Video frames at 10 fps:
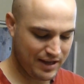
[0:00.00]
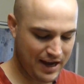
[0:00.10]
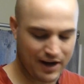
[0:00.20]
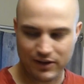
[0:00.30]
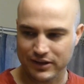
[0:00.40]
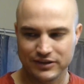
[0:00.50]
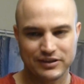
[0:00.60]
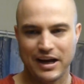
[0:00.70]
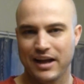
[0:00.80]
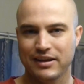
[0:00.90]
Ireland,
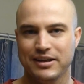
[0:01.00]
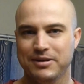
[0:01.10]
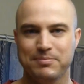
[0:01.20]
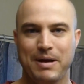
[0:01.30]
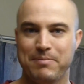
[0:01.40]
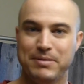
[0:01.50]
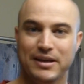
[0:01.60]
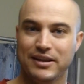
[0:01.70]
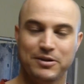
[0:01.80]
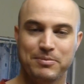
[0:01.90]
Scotland might be
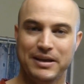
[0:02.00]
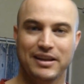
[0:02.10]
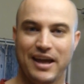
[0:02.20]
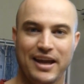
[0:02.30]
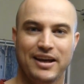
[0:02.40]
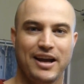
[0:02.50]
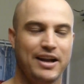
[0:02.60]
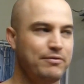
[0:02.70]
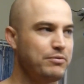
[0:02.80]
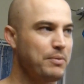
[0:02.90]
a little bit like,
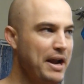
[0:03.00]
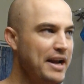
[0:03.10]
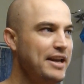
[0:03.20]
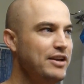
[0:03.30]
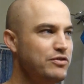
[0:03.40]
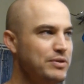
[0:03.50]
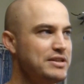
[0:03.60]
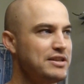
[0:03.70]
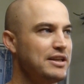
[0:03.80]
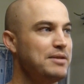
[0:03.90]
kind of rainy,
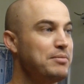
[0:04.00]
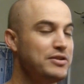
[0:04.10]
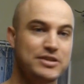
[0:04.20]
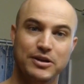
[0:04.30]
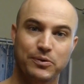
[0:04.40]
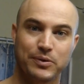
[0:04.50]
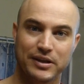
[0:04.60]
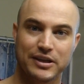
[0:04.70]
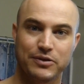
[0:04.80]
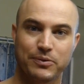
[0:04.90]
drizzly, but still
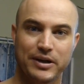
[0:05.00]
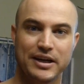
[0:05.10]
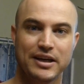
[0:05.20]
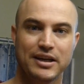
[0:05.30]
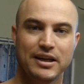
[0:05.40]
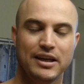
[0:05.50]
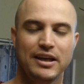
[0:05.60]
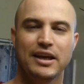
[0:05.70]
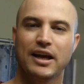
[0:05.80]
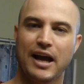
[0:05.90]
really green
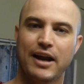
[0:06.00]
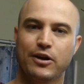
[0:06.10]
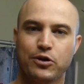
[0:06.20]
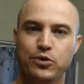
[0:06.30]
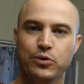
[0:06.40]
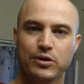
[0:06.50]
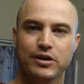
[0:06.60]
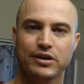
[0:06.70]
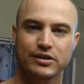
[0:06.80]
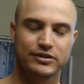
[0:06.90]
and kind of
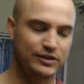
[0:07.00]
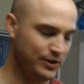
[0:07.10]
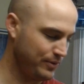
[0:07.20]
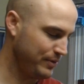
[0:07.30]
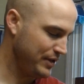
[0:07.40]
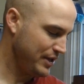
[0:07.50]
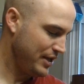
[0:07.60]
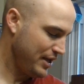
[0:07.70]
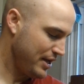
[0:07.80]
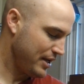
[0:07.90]
cooler. So
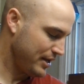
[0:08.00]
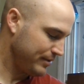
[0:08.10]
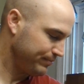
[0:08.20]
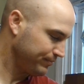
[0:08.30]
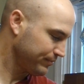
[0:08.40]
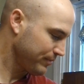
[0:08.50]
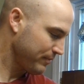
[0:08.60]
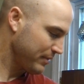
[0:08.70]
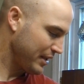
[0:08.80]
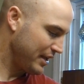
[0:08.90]
yeah,
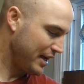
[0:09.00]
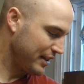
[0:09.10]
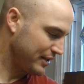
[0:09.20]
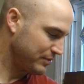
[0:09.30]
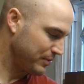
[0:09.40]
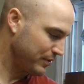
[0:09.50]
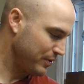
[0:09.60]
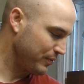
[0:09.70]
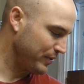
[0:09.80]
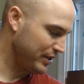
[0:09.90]
that's what we're
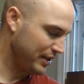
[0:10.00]
going with.